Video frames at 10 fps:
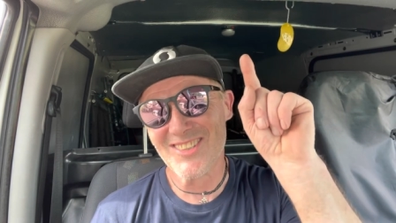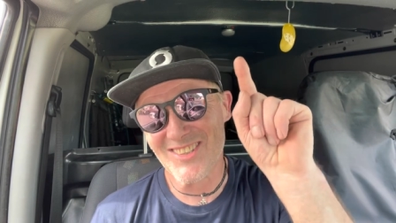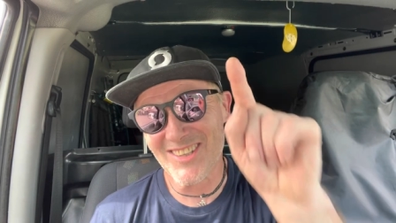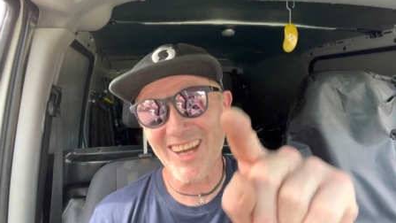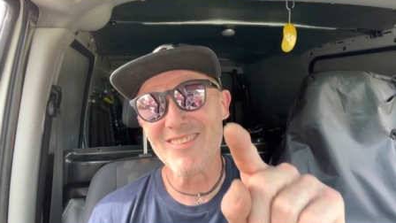
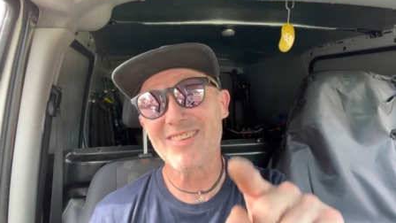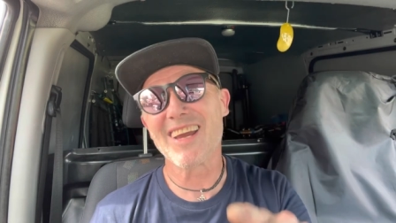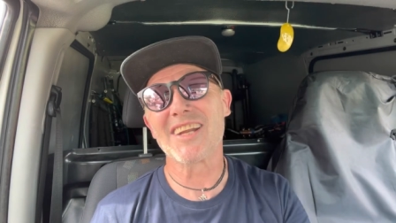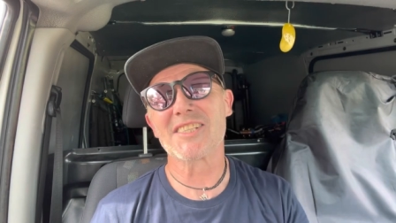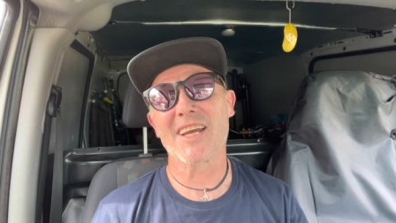Don't
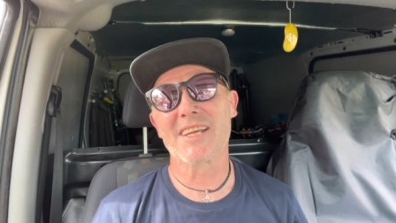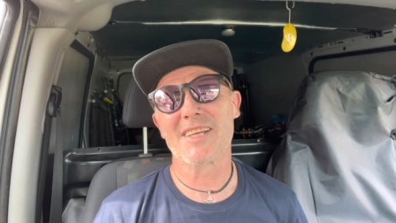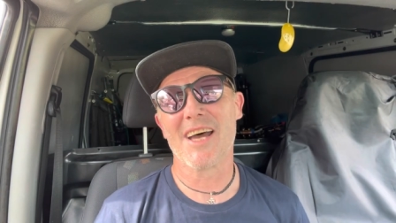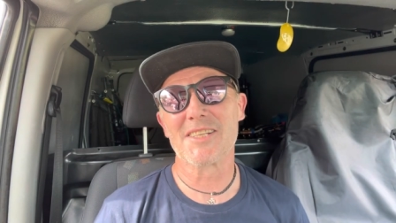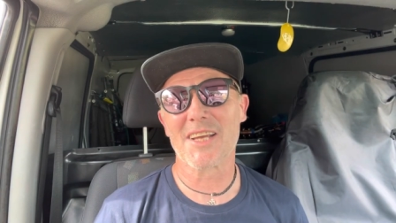forget to check us
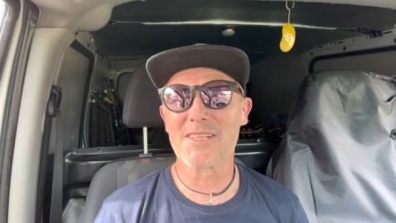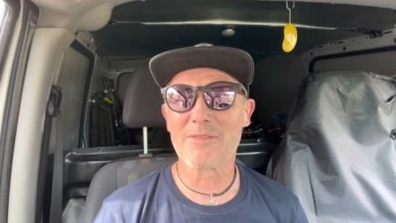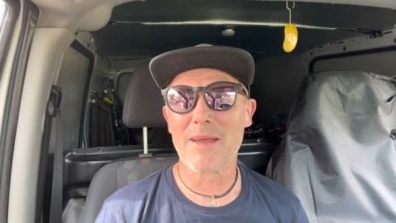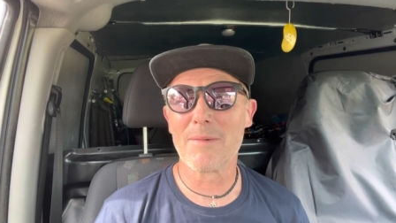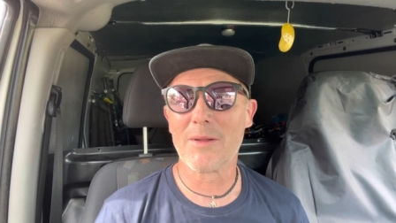out
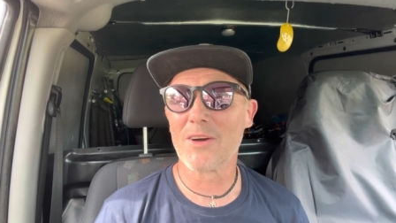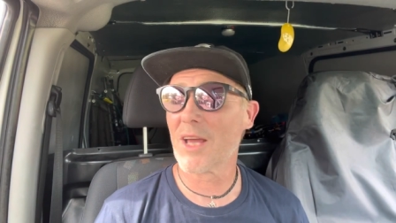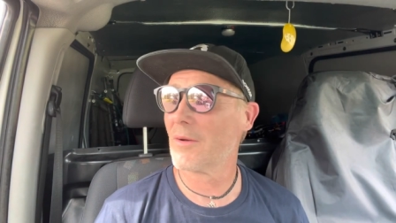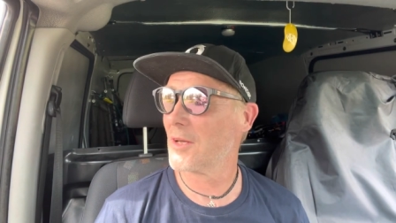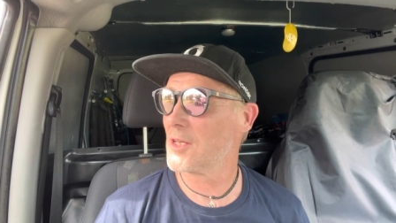
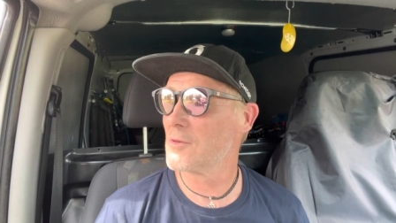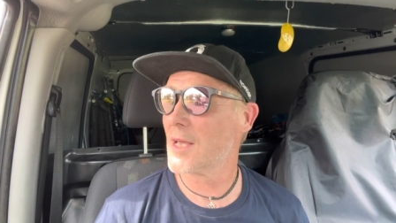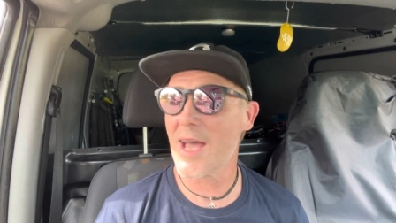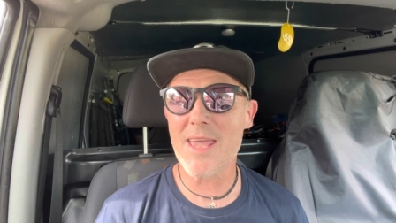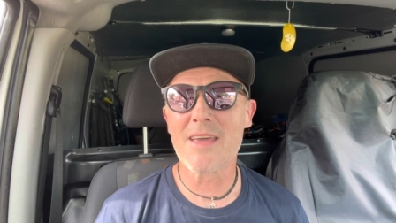
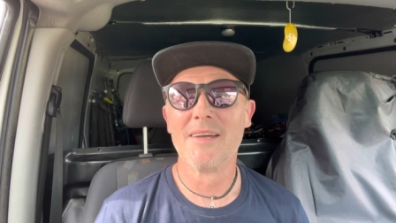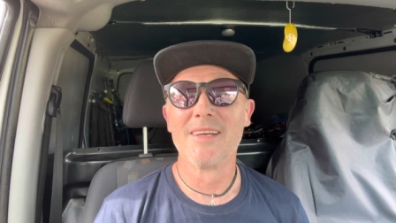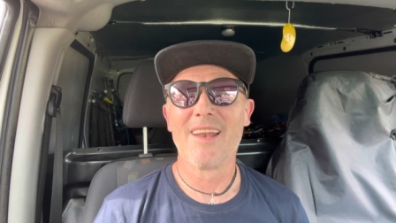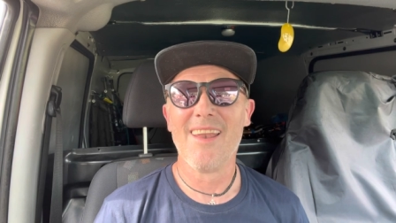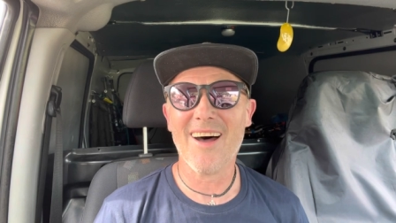Chaserainbow.co.uk.
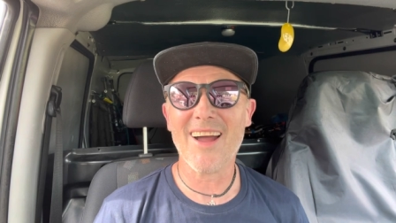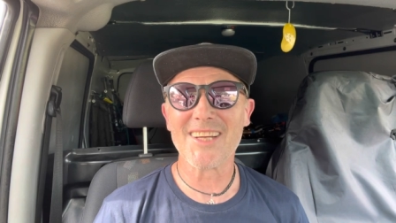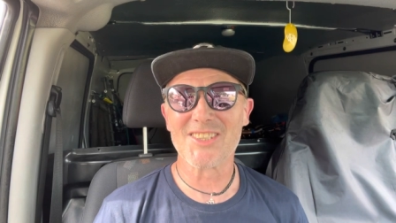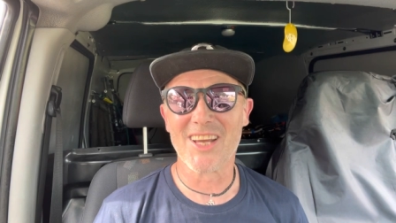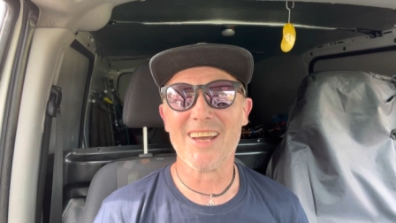
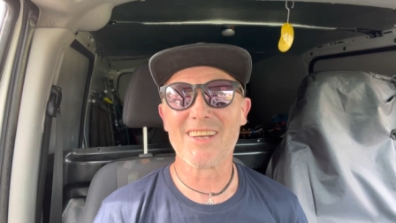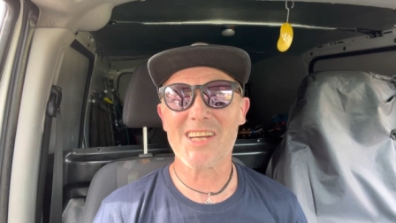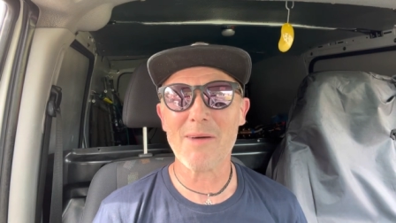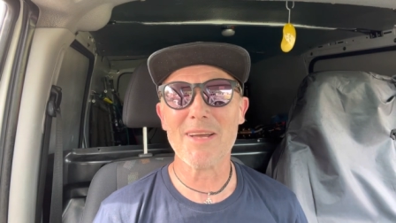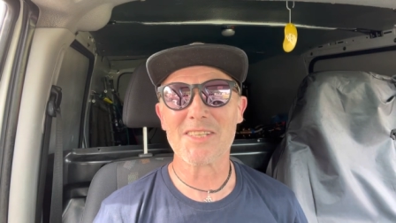Like, share,
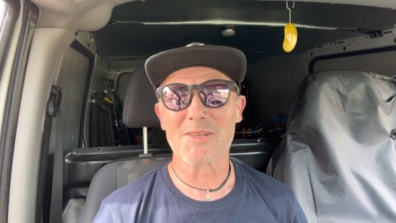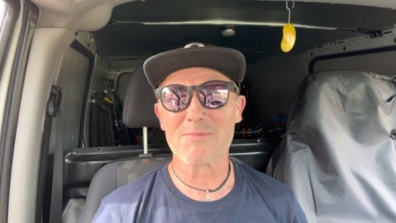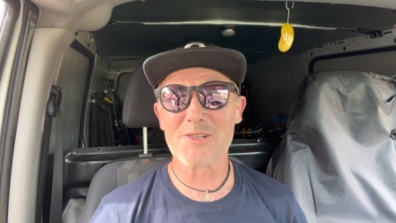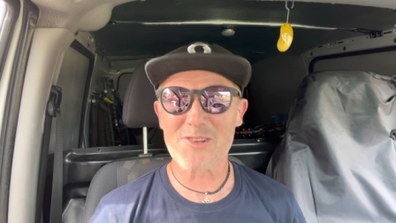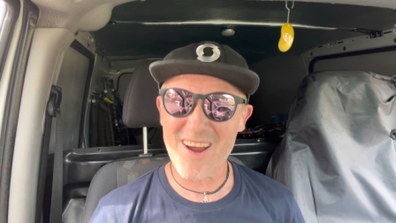comment,
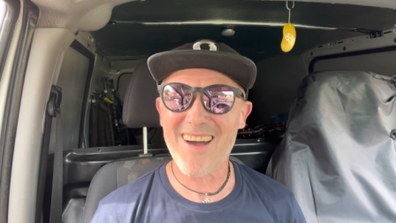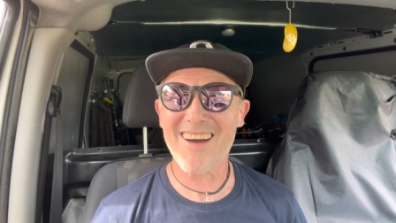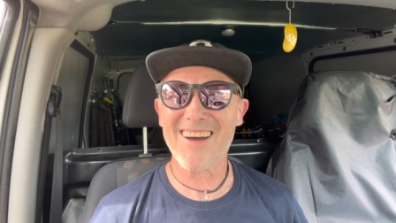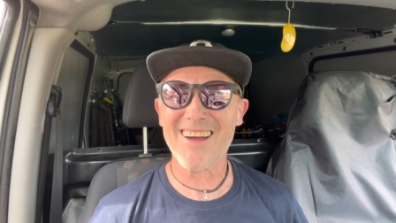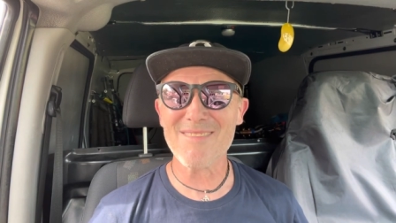
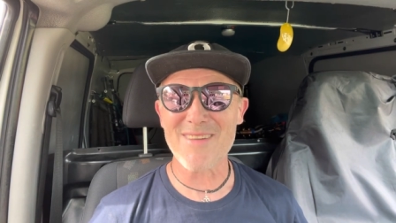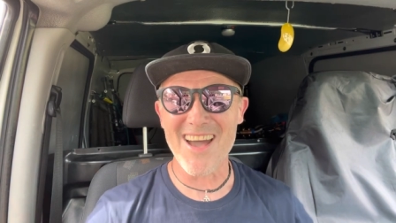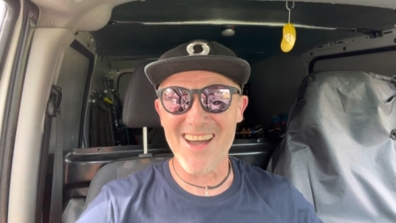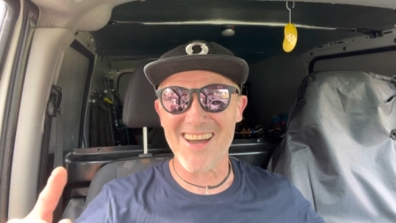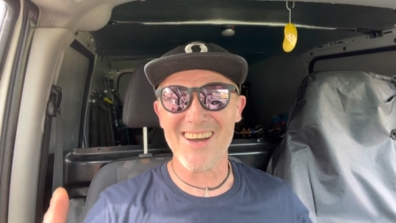subscribe,
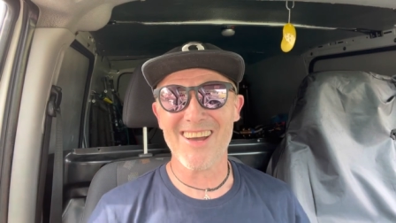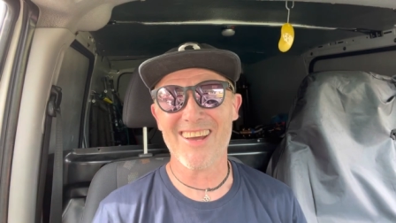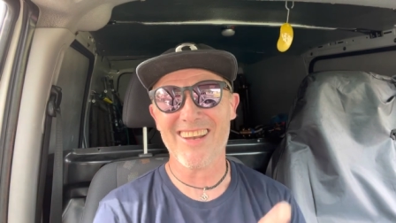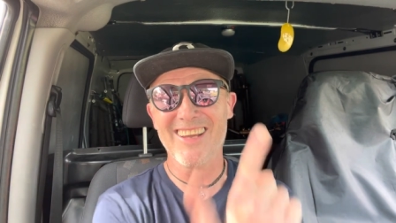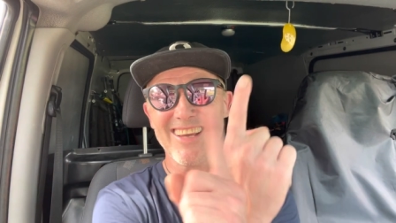
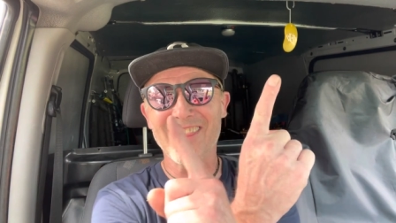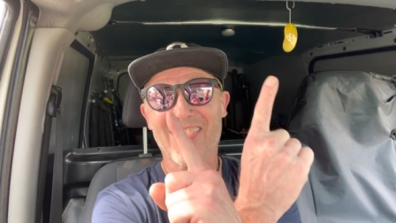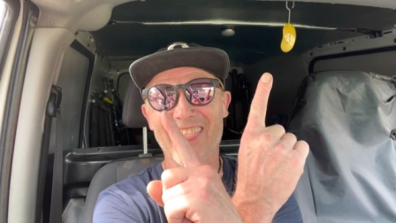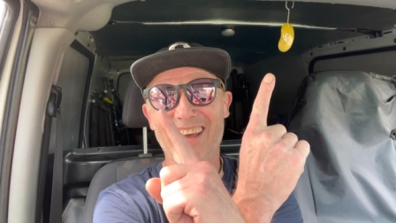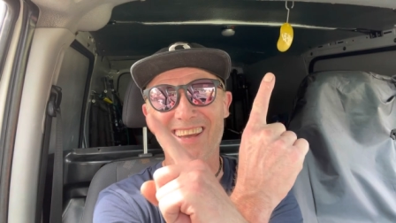and
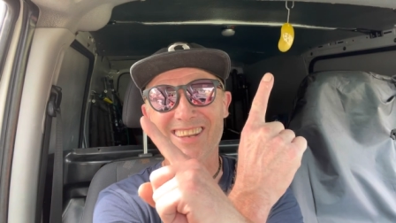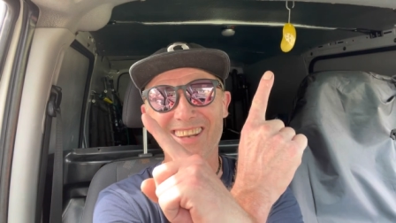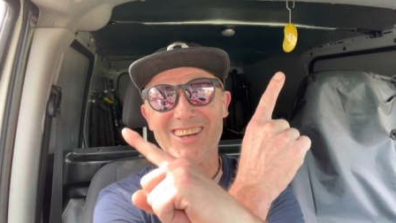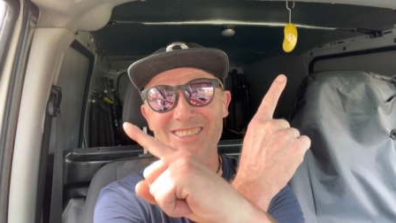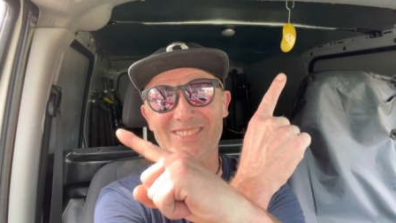hit that
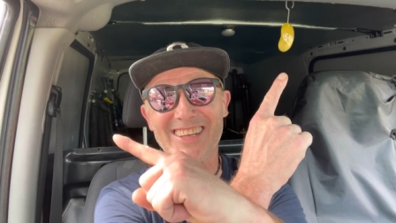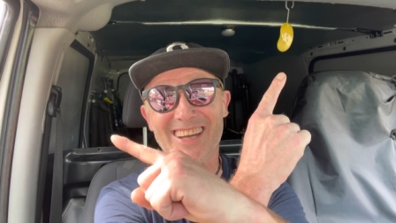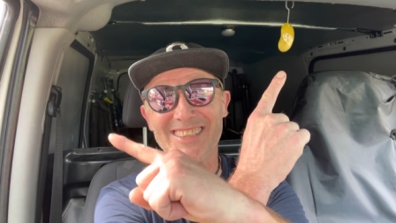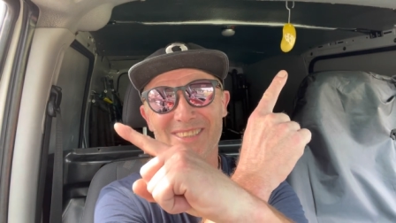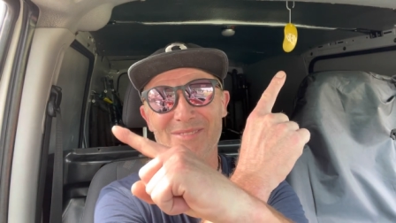
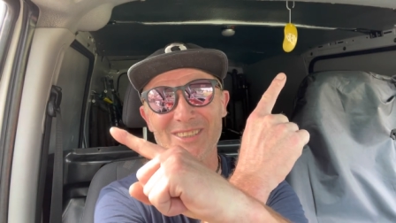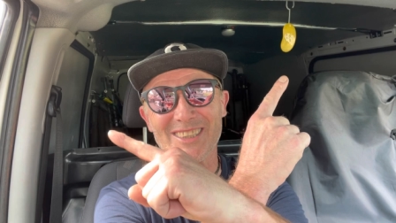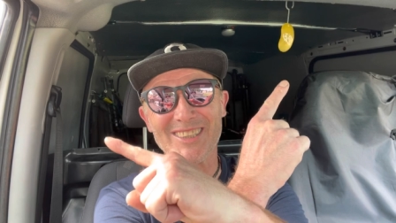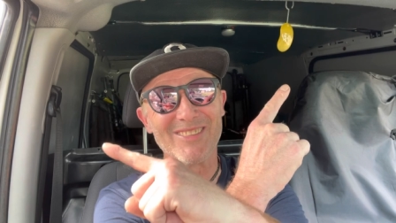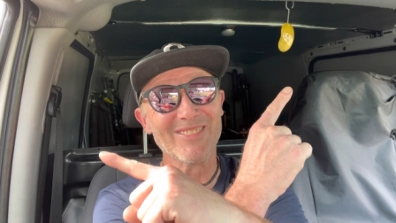notification
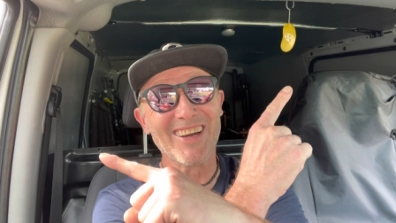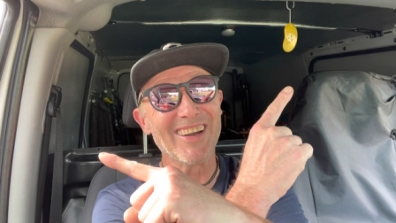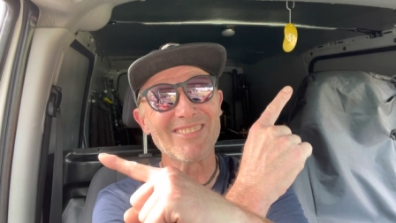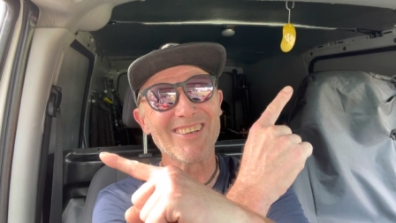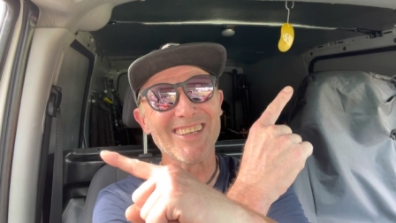button
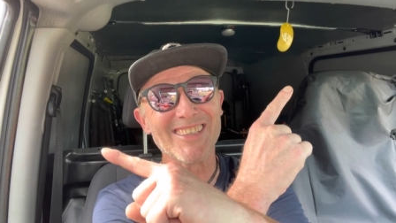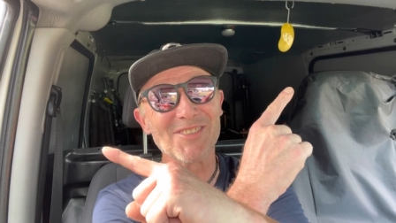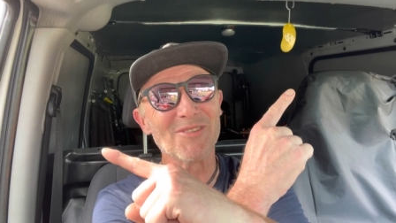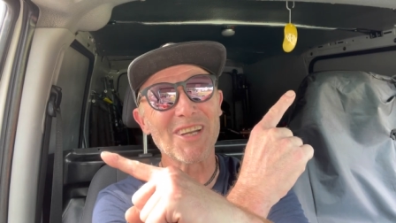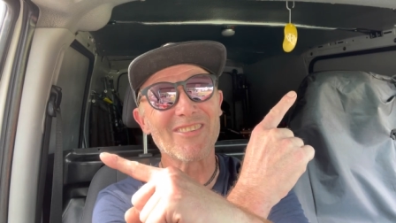wherever it is
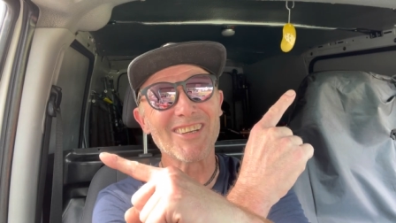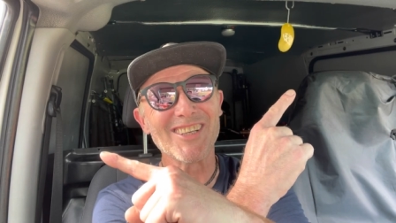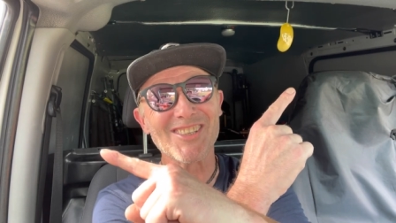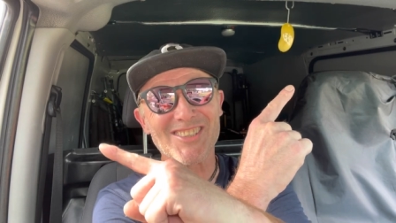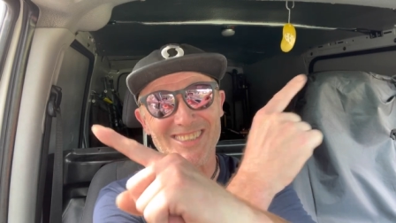and whatever it
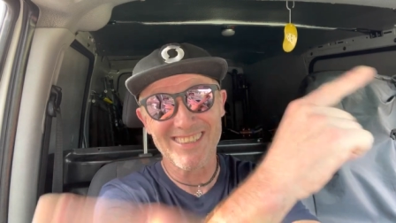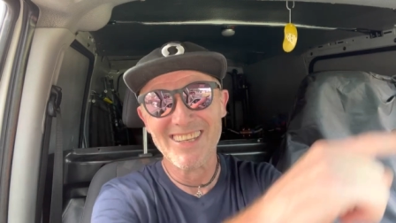does.